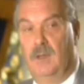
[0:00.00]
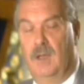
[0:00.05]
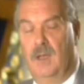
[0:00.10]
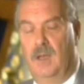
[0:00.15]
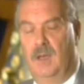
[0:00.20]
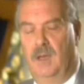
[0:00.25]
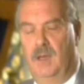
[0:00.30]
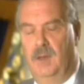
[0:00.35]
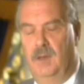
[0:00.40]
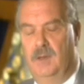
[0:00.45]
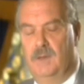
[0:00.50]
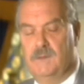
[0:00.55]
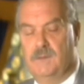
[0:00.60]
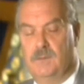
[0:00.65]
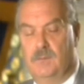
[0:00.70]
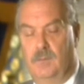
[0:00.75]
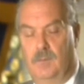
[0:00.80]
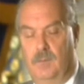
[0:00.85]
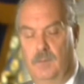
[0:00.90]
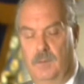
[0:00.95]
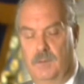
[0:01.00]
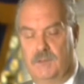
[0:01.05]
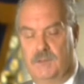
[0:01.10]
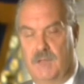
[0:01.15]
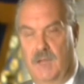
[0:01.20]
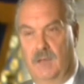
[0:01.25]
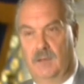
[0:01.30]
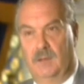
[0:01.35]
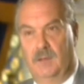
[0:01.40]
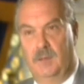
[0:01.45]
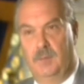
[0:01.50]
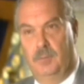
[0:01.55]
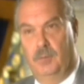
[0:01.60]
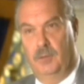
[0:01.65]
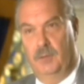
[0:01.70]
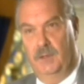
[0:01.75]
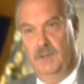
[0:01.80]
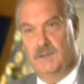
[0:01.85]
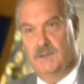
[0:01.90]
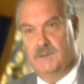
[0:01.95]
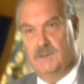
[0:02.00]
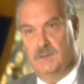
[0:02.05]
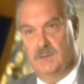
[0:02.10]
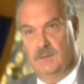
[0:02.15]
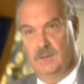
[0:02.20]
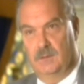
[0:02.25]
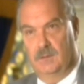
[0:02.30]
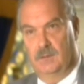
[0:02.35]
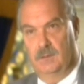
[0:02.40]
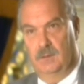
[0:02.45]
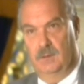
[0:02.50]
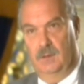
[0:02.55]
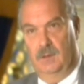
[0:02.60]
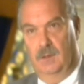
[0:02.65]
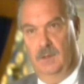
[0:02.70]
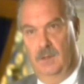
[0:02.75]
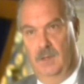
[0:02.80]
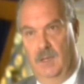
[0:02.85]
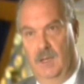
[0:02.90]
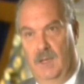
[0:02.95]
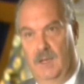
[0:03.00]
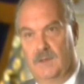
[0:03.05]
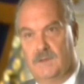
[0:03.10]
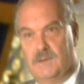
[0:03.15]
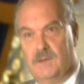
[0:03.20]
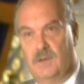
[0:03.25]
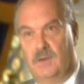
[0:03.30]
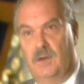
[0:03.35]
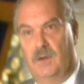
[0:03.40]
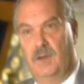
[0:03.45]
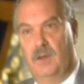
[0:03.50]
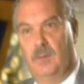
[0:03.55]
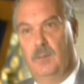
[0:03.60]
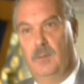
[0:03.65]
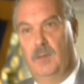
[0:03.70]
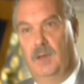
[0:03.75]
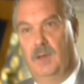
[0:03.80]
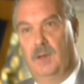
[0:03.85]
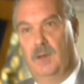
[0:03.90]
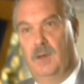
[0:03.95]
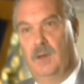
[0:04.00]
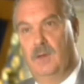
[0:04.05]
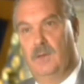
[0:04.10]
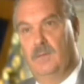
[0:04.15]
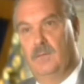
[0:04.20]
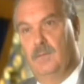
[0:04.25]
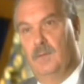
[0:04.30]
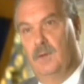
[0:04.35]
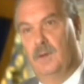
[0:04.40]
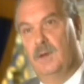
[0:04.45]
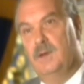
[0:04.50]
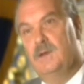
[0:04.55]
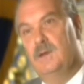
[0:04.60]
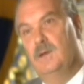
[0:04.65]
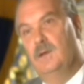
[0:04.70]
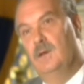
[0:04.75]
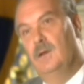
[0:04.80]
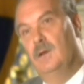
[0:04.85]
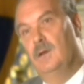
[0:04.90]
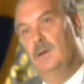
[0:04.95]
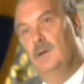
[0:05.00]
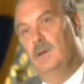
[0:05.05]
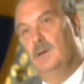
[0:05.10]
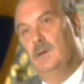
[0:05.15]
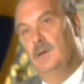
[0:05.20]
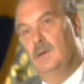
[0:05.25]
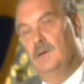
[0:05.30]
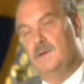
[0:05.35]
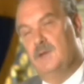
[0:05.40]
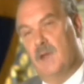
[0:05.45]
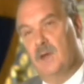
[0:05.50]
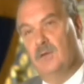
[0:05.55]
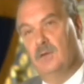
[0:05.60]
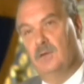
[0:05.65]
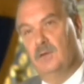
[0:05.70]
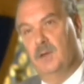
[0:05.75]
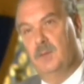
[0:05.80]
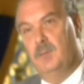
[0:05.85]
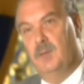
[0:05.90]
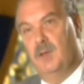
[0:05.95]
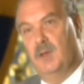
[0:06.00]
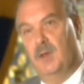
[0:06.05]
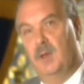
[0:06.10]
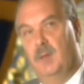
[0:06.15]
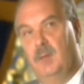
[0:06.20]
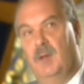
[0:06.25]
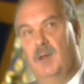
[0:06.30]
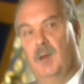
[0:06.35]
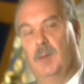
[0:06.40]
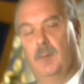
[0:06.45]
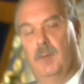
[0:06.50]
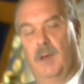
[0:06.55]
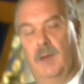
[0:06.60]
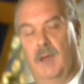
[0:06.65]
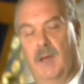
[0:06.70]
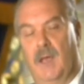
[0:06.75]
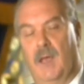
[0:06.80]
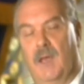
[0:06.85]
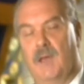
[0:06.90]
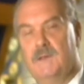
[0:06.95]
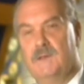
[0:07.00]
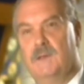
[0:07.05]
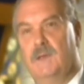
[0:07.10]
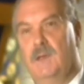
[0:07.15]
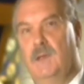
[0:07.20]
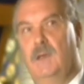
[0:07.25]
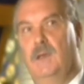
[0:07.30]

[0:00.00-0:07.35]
And He's gently putting His hands underneath me and very tenderly picking me up. And as